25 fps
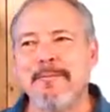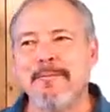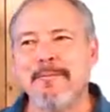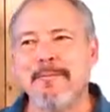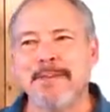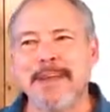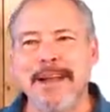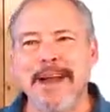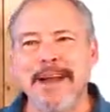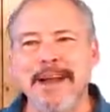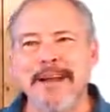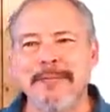
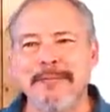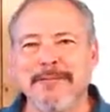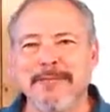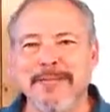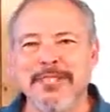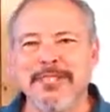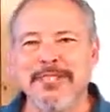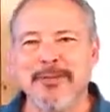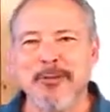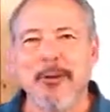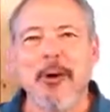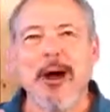kind of
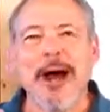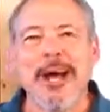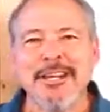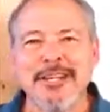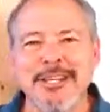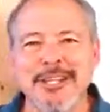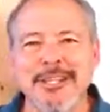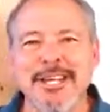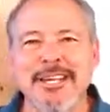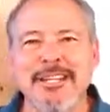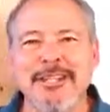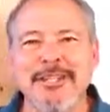
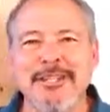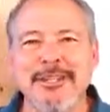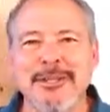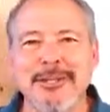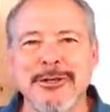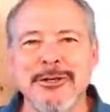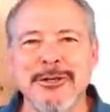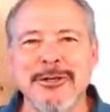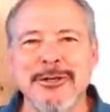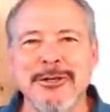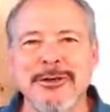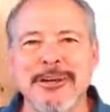squashed
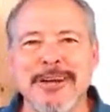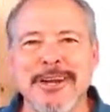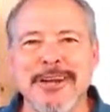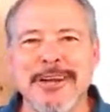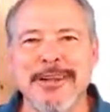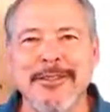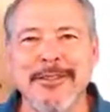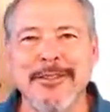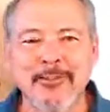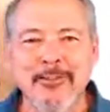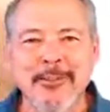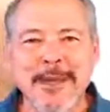into
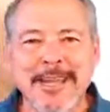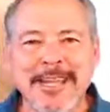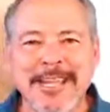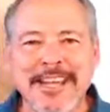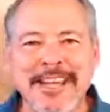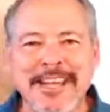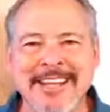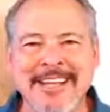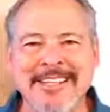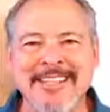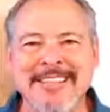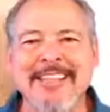the
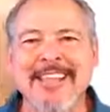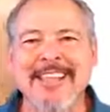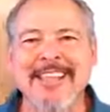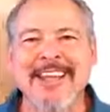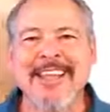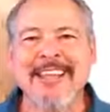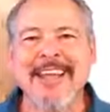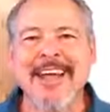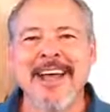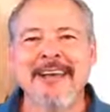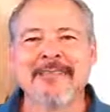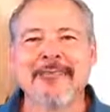weekend
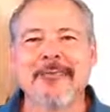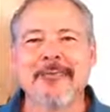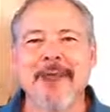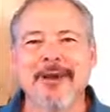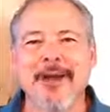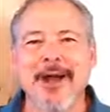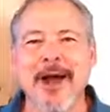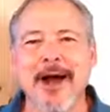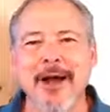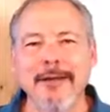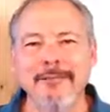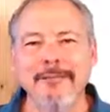that
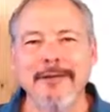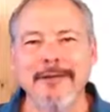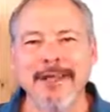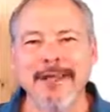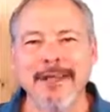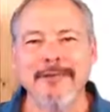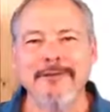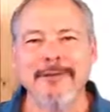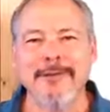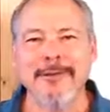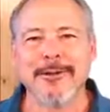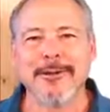were
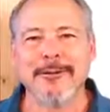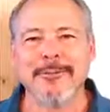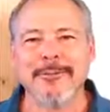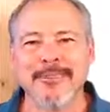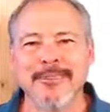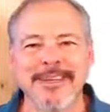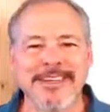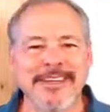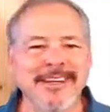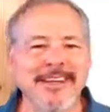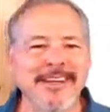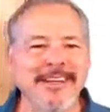unbelievable,
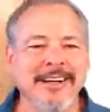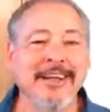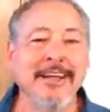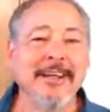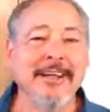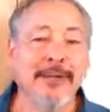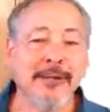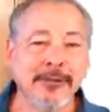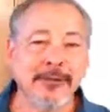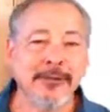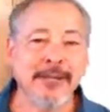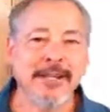
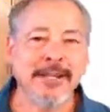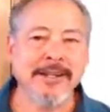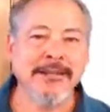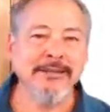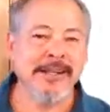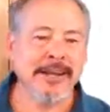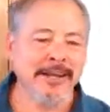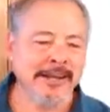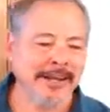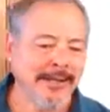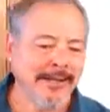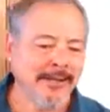including
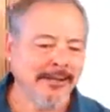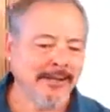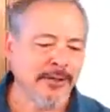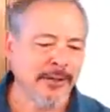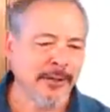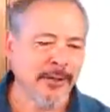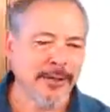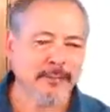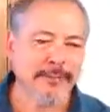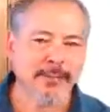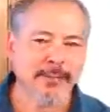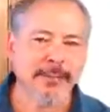
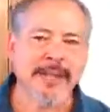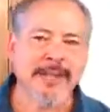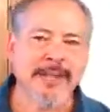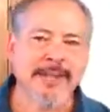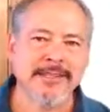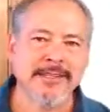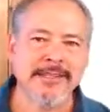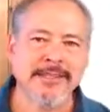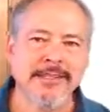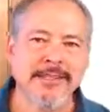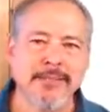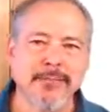doing
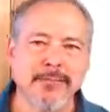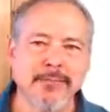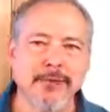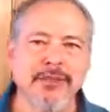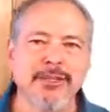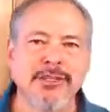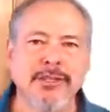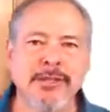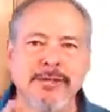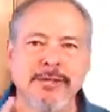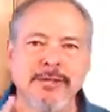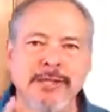planks and
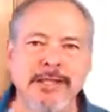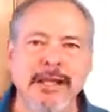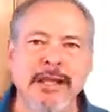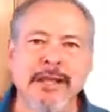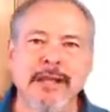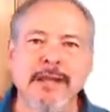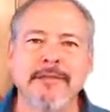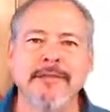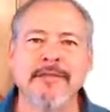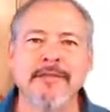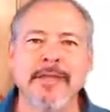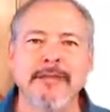push-ups and
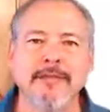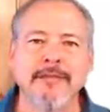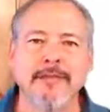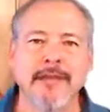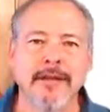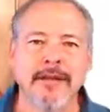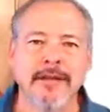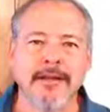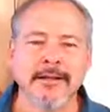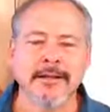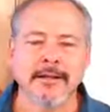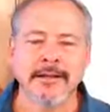lifting
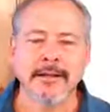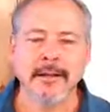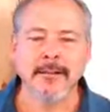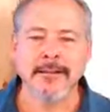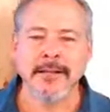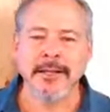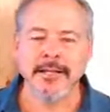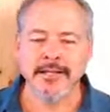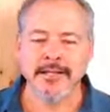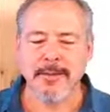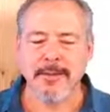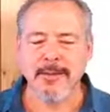the
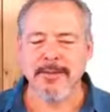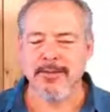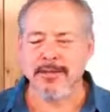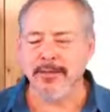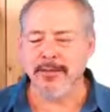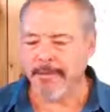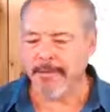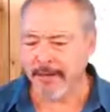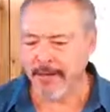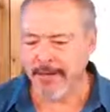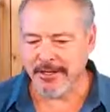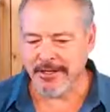dumbbells. I'm not sure
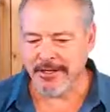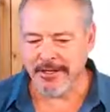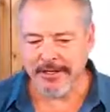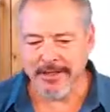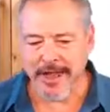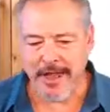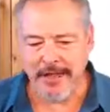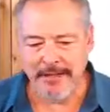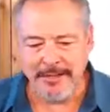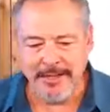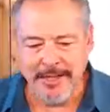if I mentioned that.